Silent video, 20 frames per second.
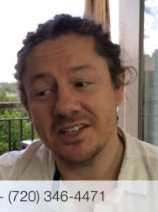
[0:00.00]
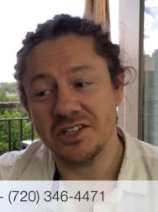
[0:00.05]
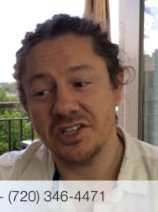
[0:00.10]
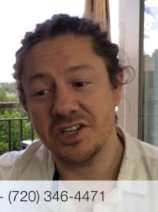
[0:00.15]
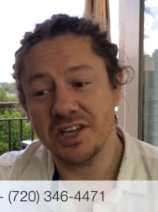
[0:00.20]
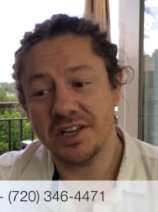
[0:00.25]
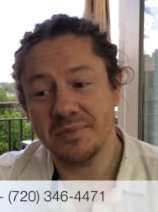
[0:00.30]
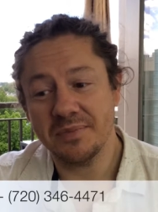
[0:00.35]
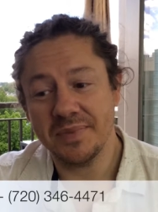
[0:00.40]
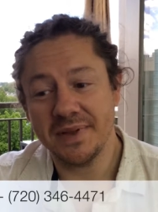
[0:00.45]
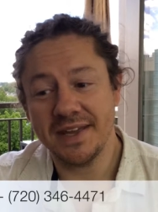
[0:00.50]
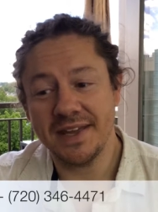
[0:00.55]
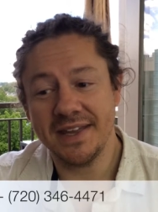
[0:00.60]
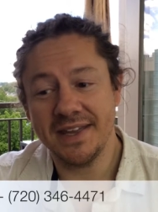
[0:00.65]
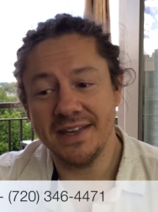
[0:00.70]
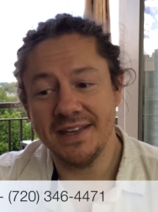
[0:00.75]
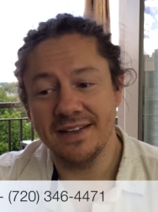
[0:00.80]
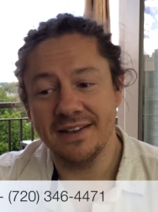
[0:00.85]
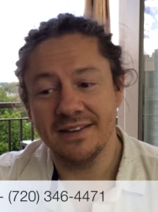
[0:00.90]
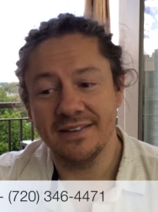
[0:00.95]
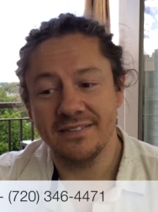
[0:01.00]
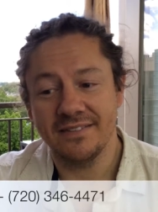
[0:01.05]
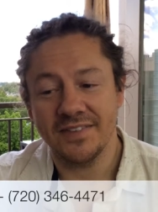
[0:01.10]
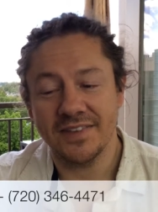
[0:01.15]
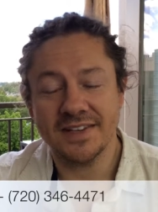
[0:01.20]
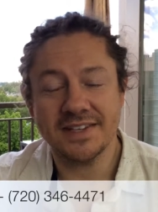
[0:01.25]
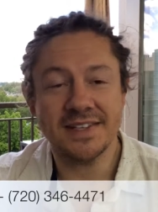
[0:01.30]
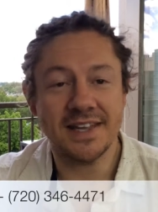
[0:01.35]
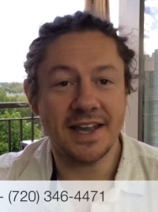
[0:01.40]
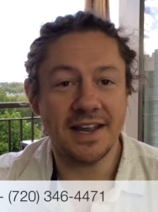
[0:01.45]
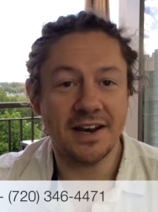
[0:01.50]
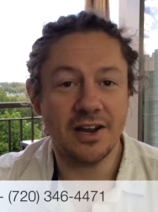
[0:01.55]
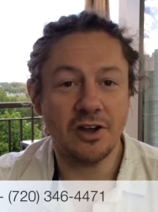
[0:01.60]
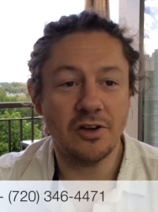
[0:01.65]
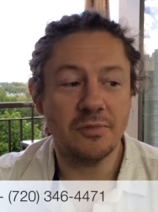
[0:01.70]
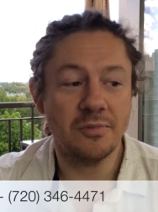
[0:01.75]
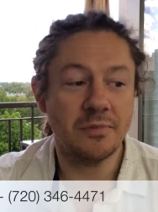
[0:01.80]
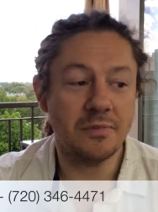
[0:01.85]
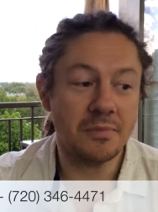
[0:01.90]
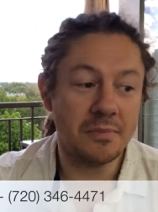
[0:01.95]
so she can be the stay at
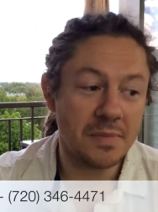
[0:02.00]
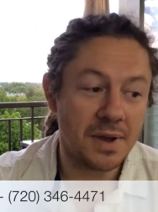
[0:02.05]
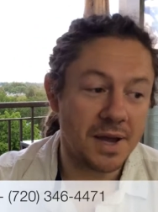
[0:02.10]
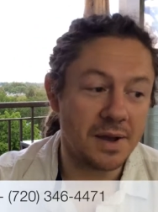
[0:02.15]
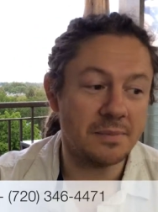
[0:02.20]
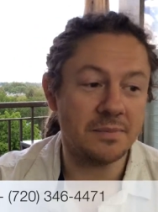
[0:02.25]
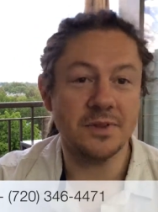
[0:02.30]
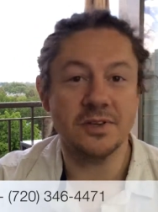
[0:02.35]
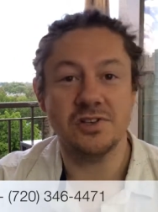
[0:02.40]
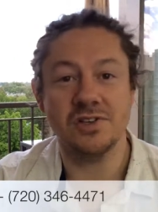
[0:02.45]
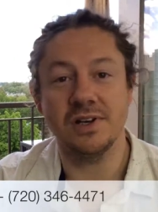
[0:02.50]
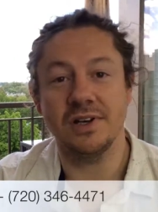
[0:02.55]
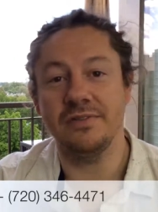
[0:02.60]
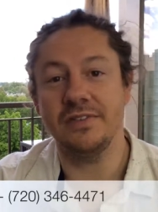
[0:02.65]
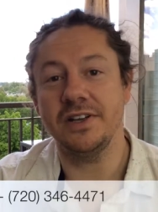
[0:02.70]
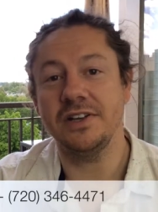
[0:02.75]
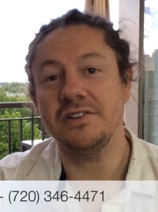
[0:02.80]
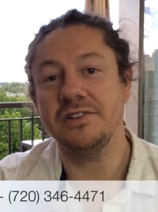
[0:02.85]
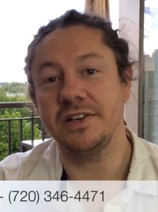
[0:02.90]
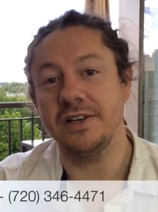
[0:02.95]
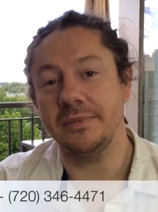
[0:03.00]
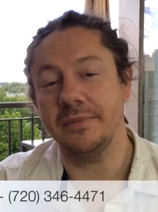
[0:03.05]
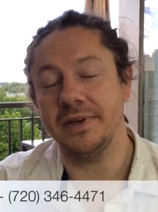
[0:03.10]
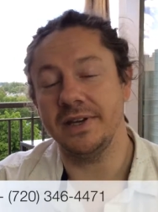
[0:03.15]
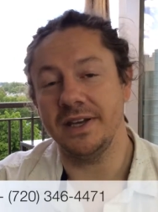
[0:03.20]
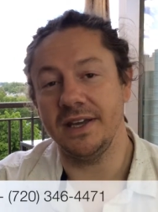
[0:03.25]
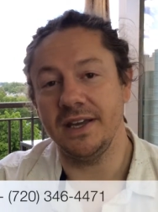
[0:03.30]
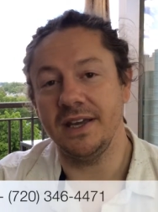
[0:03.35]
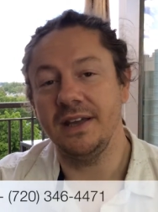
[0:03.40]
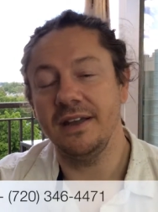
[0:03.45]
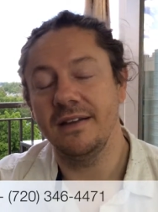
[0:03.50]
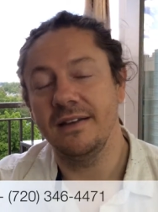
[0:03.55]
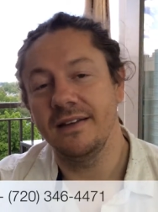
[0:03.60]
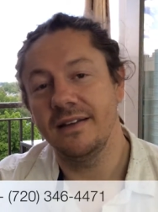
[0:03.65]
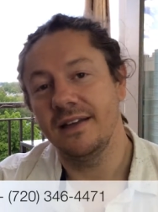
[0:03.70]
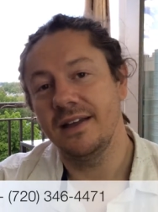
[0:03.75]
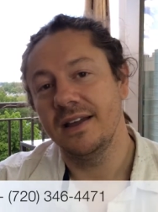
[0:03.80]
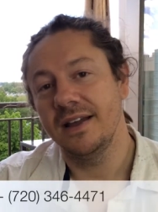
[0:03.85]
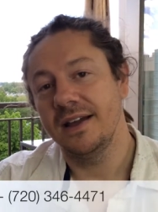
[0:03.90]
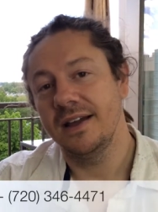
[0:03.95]
home mum that she'll eventually be,
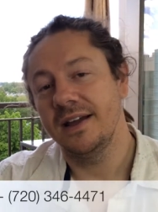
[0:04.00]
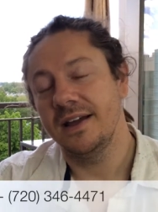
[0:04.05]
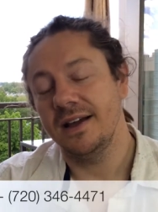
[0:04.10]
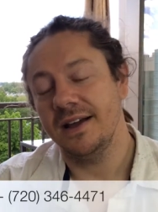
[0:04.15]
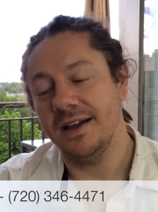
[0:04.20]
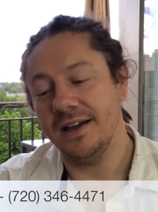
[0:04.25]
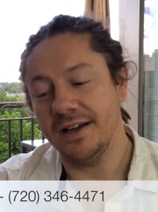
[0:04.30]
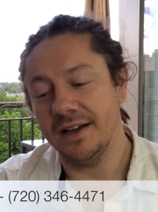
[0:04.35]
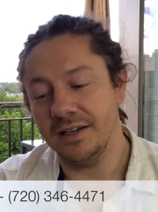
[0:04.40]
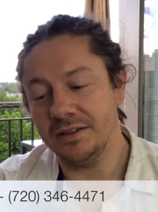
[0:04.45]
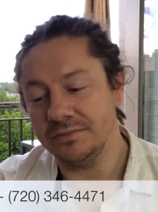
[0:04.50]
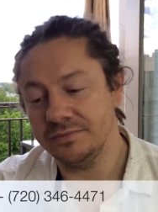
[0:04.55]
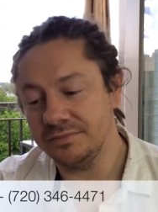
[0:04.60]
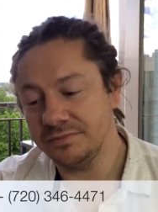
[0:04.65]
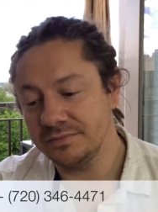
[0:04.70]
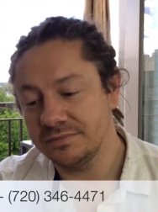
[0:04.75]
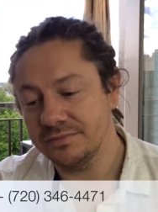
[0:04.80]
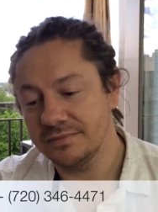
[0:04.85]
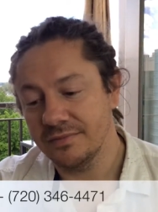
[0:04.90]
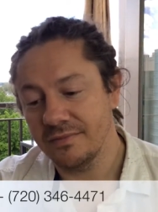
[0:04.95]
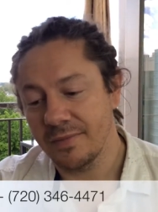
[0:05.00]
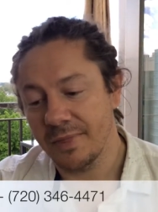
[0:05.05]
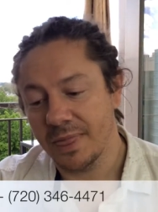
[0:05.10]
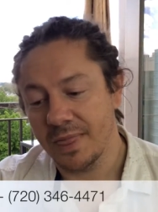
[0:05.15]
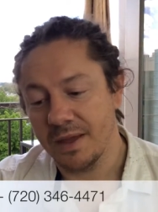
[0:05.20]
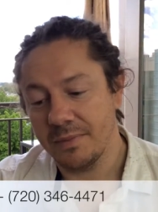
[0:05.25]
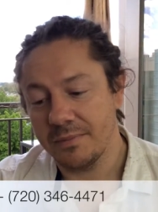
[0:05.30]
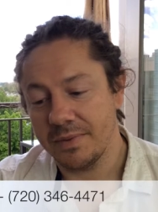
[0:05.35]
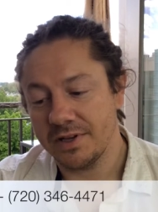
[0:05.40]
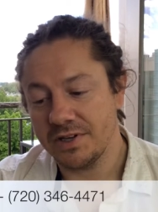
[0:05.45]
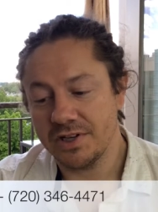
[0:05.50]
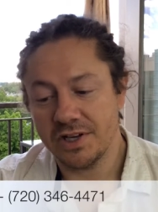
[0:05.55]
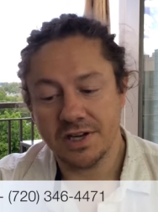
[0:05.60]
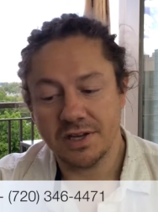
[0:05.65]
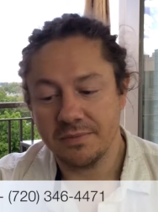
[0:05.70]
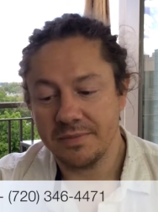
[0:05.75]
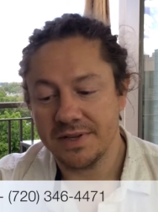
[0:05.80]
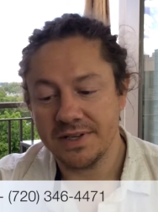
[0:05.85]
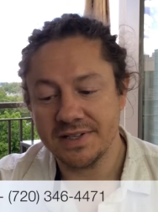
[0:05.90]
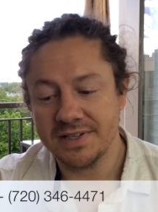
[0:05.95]
um, but she
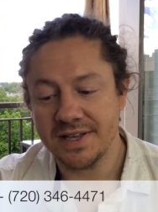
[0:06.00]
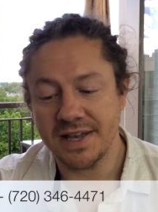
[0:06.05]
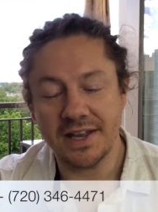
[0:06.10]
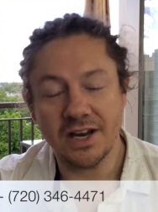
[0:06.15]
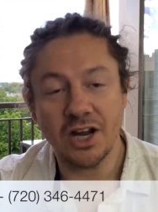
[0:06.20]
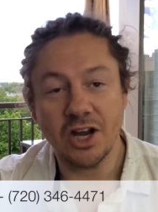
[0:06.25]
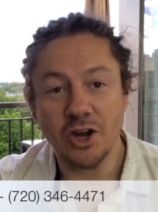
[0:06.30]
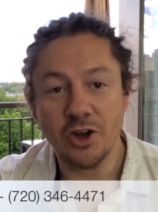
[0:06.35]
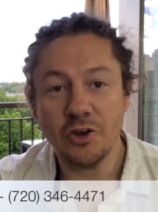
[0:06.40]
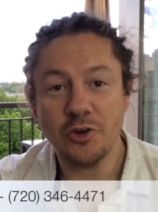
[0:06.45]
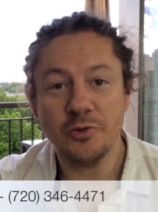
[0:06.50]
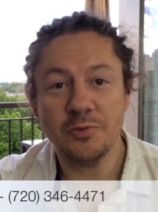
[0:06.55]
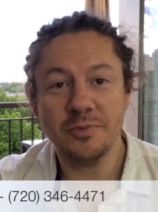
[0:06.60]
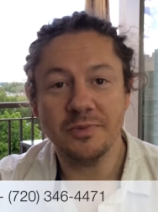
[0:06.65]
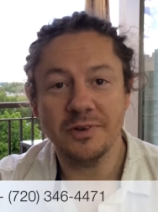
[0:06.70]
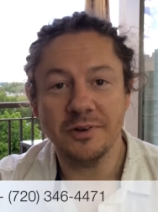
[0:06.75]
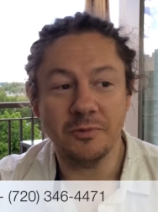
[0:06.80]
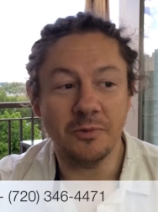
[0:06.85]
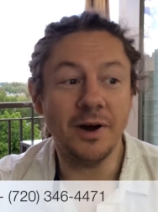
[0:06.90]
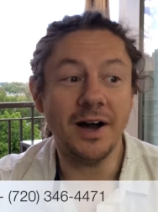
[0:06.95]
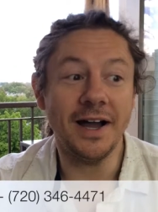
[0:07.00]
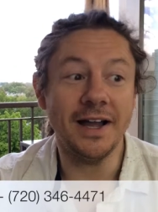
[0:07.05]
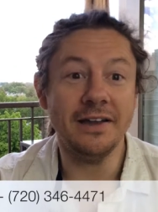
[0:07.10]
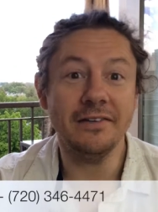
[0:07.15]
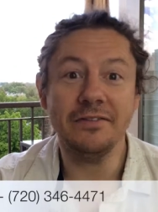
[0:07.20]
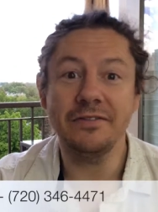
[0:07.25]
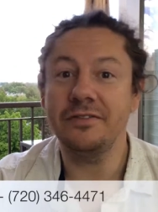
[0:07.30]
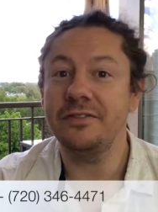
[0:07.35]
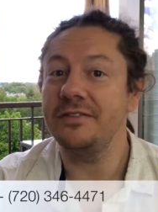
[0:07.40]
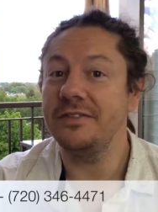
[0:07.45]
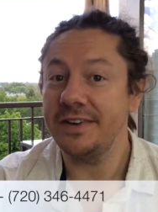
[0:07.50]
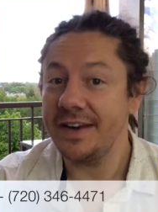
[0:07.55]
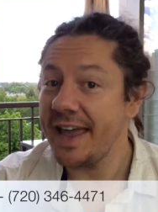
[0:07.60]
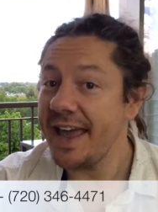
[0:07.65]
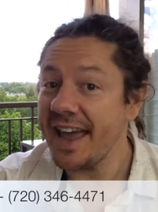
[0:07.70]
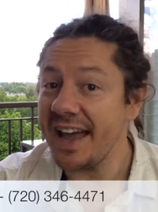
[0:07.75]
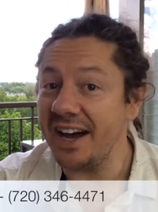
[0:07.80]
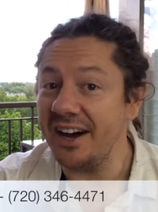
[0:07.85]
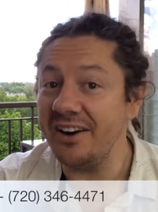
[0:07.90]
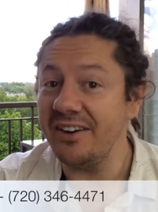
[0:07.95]
can be a stay at home wife
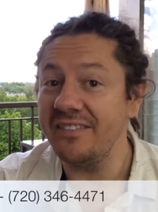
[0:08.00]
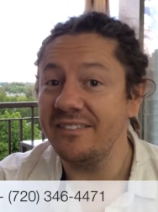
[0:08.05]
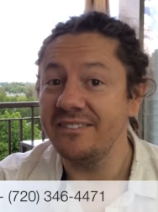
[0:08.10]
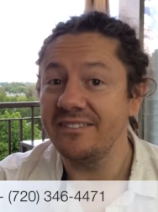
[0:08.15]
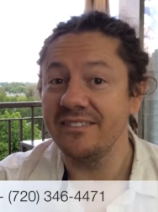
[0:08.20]
now.